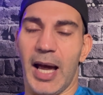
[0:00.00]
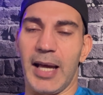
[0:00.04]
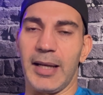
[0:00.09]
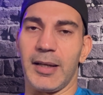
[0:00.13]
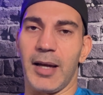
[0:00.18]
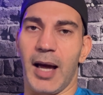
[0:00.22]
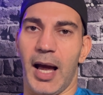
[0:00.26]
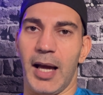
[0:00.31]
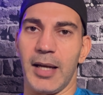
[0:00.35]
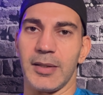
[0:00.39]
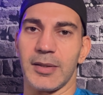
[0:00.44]

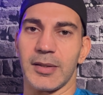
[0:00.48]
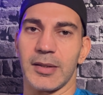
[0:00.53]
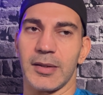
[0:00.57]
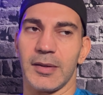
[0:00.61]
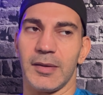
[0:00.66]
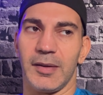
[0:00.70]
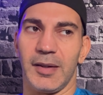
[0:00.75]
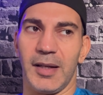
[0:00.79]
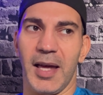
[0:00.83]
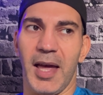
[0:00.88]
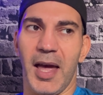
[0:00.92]
guys,
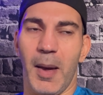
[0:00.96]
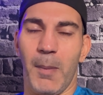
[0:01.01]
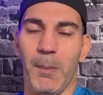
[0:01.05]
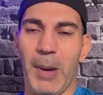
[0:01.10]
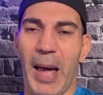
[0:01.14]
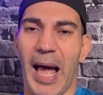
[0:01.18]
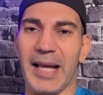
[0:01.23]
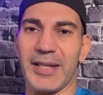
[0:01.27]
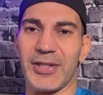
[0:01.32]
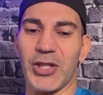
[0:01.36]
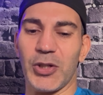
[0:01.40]

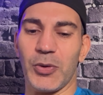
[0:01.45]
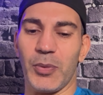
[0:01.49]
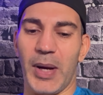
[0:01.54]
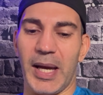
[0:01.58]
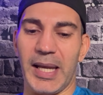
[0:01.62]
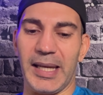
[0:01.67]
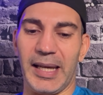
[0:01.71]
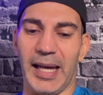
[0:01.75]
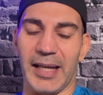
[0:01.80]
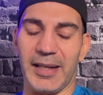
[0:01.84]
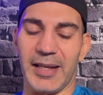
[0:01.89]
passer
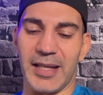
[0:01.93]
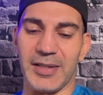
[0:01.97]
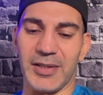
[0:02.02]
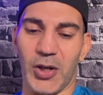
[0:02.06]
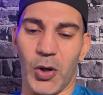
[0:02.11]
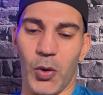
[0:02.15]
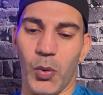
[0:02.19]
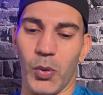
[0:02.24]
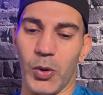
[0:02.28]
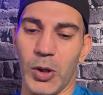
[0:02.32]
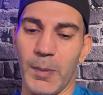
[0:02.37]
rating as a
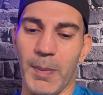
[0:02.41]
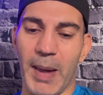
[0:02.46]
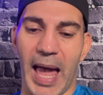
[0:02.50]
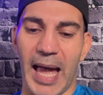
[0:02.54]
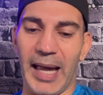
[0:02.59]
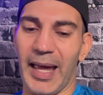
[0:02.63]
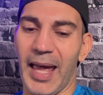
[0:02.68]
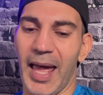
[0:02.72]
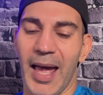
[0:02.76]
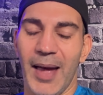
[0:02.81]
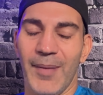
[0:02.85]

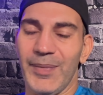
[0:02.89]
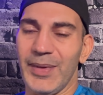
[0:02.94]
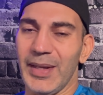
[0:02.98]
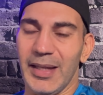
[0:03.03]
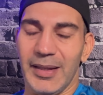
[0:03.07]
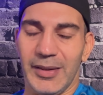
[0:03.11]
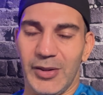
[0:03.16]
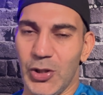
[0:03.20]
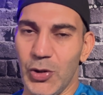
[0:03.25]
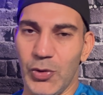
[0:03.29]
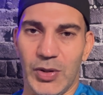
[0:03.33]
quarterback.
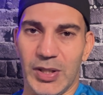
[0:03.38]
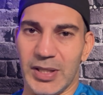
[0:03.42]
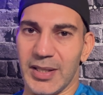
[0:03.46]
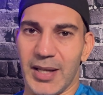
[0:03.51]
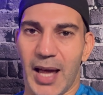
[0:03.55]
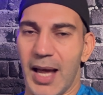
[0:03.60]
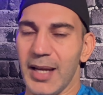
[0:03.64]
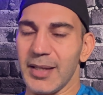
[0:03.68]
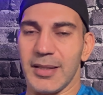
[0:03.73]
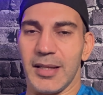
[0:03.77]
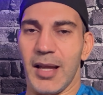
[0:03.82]
Dude, this
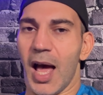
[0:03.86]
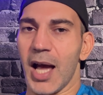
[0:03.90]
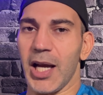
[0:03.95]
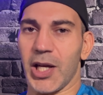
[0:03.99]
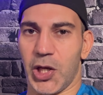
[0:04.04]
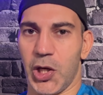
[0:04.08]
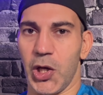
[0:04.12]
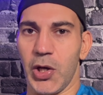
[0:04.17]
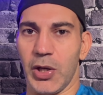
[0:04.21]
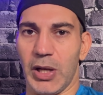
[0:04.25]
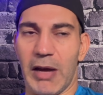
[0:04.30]
guy's
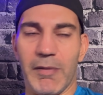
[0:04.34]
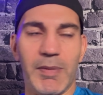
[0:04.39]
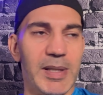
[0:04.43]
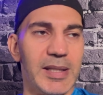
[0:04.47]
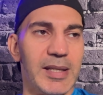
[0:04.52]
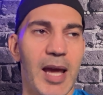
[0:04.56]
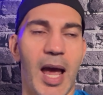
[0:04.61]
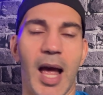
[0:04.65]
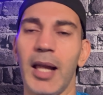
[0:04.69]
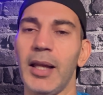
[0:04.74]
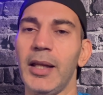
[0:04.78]
not good. I've
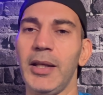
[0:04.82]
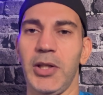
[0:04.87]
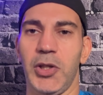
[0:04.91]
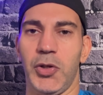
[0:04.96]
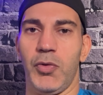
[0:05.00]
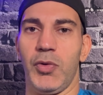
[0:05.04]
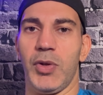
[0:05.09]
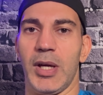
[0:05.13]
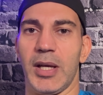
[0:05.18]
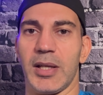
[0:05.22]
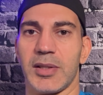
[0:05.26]
been telling
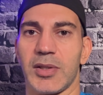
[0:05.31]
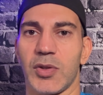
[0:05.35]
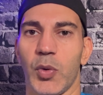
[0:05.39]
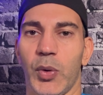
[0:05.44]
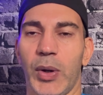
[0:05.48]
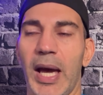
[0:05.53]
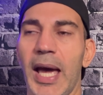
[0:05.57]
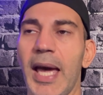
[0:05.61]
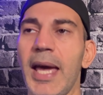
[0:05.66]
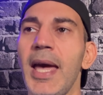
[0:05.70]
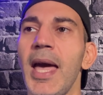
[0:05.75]
you this,
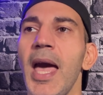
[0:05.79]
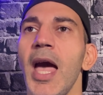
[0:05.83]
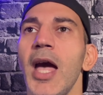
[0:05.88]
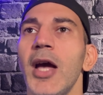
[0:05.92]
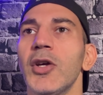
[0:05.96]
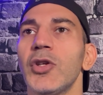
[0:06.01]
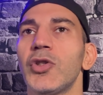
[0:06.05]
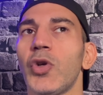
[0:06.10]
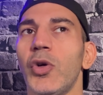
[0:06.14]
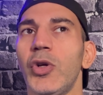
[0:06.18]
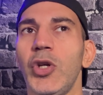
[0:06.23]
okay?
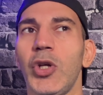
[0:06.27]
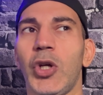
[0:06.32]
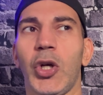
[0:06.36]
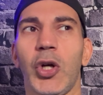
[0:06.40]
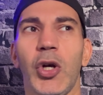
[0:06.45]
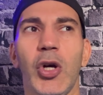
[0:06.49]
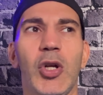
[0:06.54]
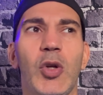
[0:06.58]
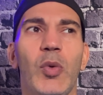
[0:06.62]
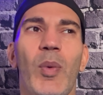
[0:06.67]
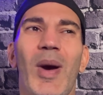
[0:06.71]
So you
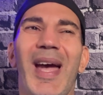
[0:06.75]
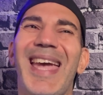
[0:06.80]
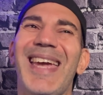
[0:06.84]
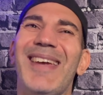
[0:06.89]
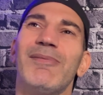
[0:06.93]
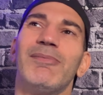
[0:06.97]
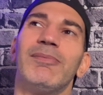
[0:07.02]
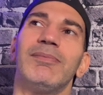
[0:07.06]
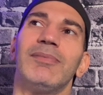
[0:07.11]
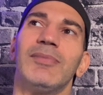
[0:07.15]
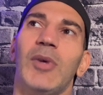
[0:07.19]
could
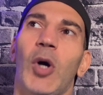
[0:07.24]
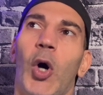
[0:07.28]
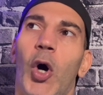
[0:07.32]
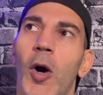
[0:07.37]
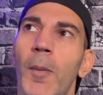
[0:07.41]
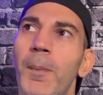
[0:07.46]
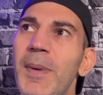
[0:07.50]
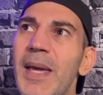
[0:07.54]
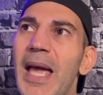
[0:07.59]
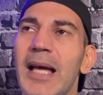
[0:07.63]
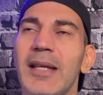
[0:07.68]
wait,
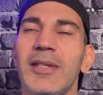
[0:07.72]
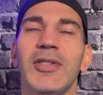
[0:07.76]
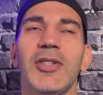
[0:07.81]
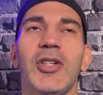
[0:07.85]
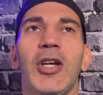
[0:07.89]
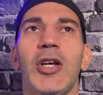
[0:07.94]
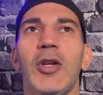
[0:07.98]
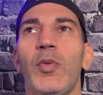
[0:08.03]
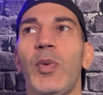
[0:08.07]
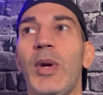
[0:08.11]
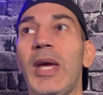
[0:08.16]
hope he has a
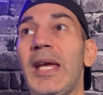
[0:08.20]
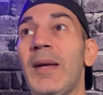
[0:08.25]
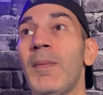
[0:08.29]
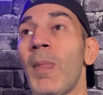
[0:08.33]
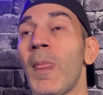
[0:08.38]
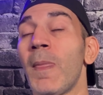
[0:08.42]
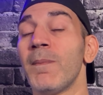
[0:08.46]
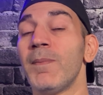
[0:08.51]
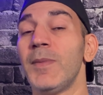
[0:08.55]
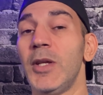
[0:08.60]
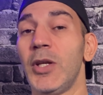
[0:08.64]
good
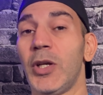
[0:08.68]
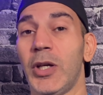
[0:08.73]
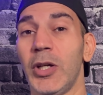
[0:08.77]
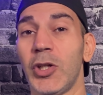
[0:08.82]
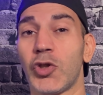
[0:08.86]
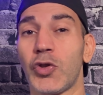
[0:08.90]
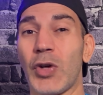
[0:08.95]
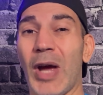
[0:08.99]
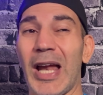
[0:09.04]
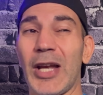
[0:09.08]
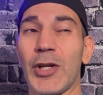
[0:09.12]
week. You
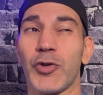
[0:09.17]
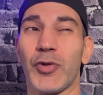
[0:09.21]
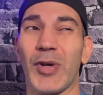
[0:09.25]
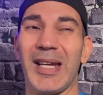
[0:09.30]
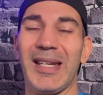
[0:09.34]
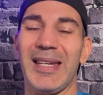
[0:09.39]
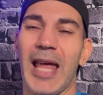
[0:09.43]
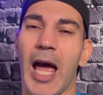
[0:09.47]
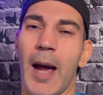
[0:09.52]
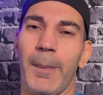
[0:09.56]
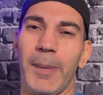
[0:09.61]
could try to
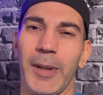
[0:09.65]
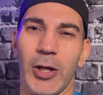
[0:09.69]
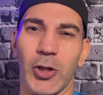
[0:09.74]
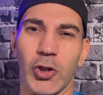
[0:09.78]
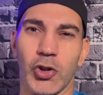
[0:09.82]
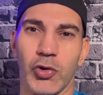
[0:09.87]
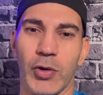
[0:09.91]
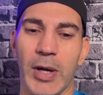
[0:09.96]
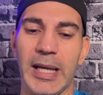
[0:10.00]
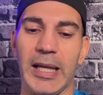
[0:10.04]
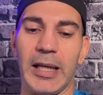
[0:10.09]
trade now, but you're
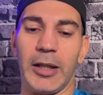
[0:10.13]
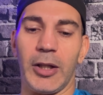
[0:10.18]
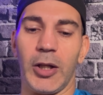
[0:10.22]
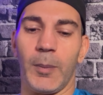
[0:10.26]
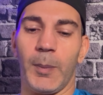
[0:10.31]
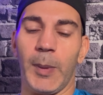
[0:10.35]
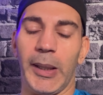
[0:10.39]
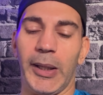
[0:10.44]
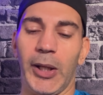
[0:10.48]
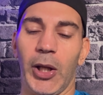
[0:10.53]
trading a little bit